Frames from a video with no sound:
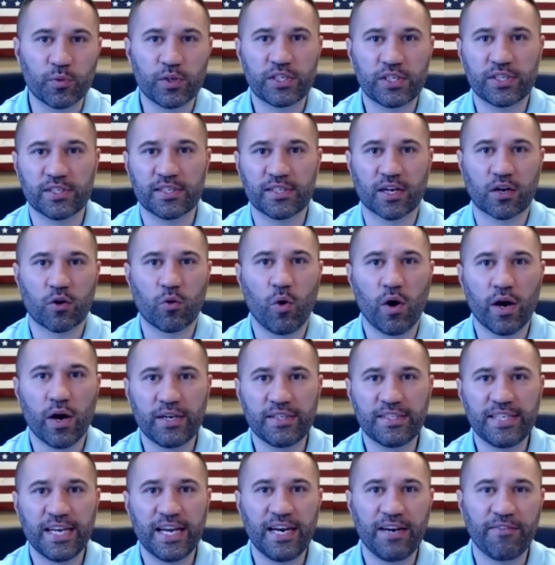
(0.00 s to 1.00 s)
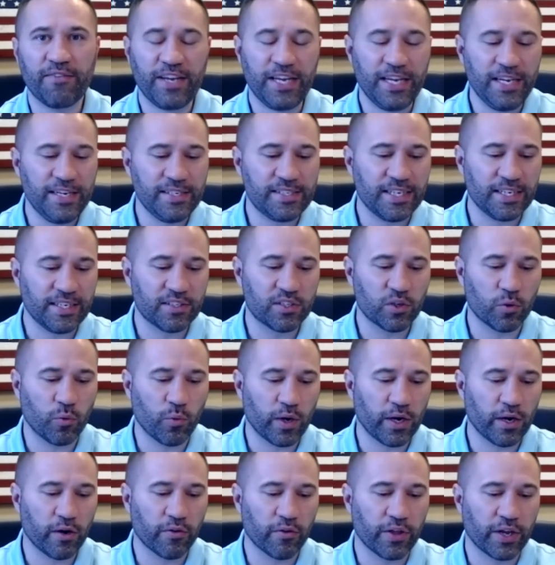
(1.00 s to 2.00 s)
which is a quantitative easing to
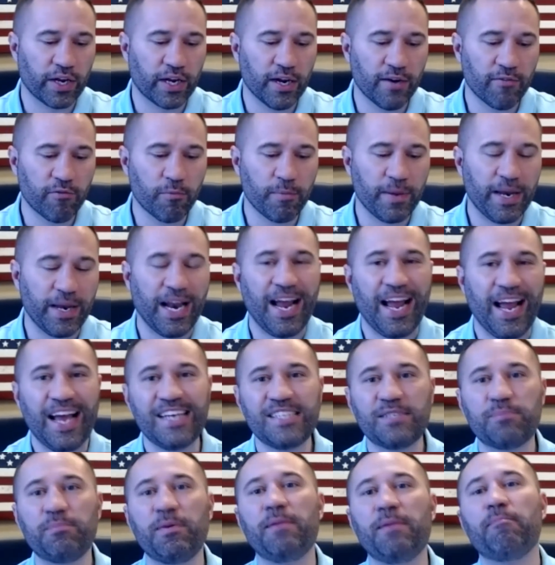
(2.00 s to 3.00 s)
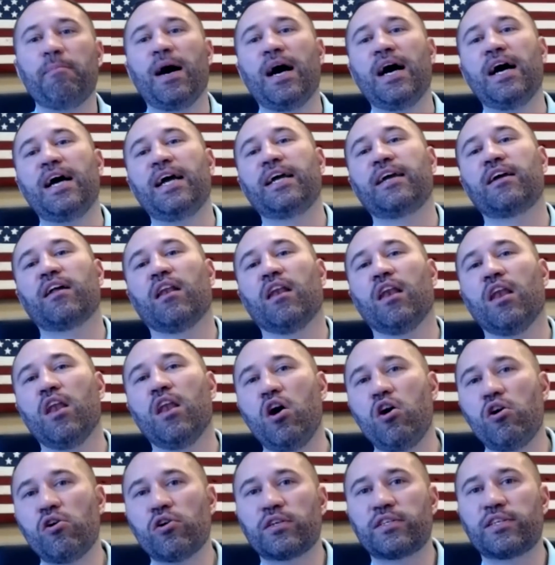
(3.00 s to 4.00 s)
where the government has been buying
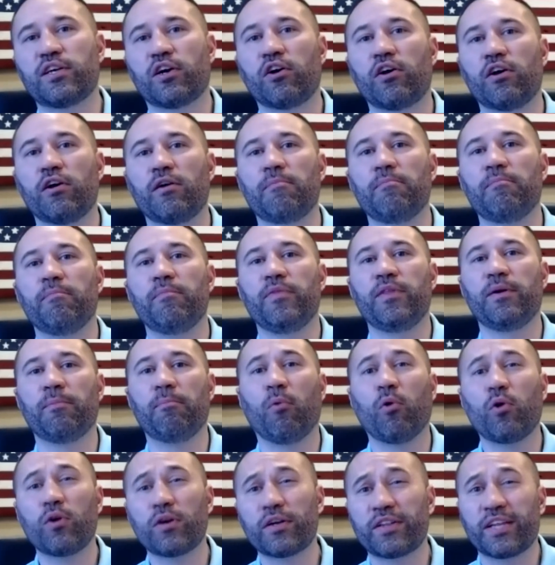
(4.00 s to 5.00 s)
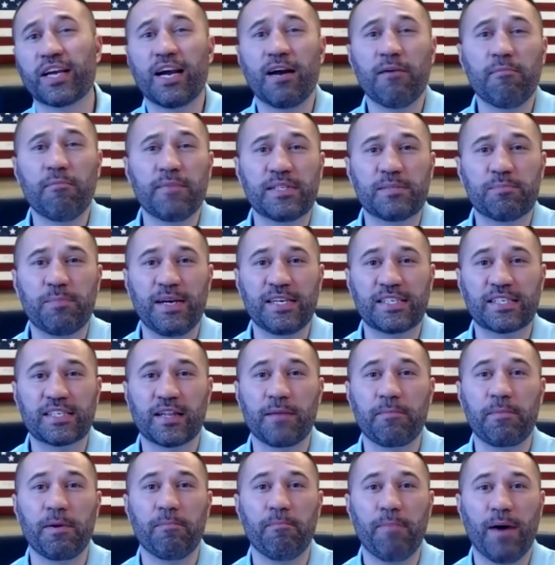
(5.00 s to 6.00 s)
long-term. The government's basically
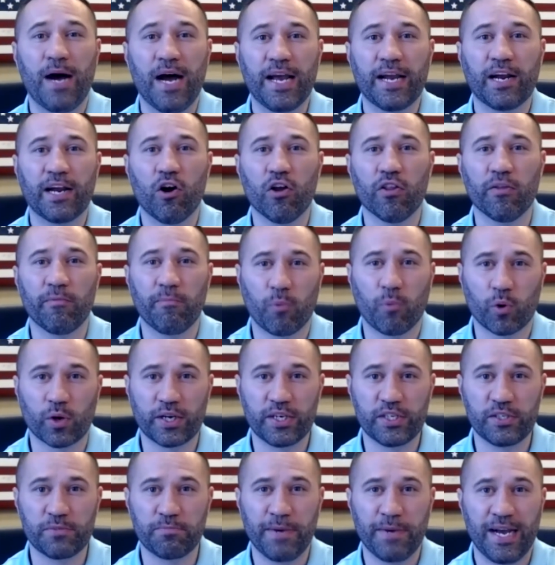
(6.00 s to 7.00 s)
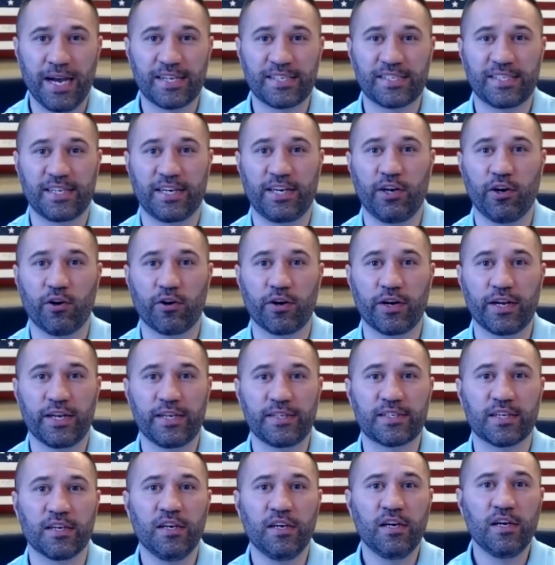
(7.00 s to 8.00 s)
been buying all the mortgage-backed
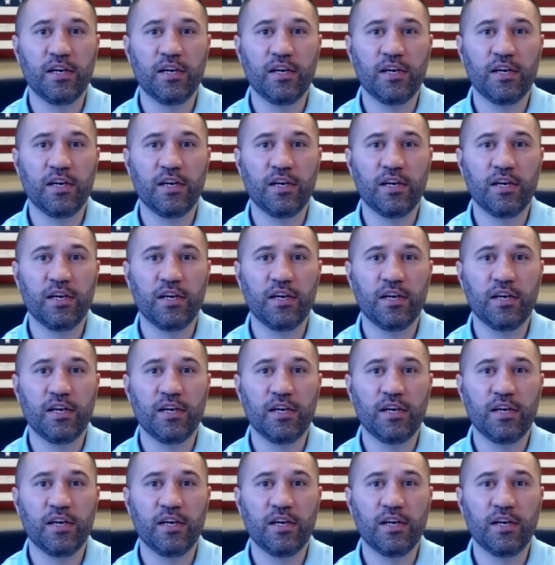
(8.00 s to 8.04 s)
securities.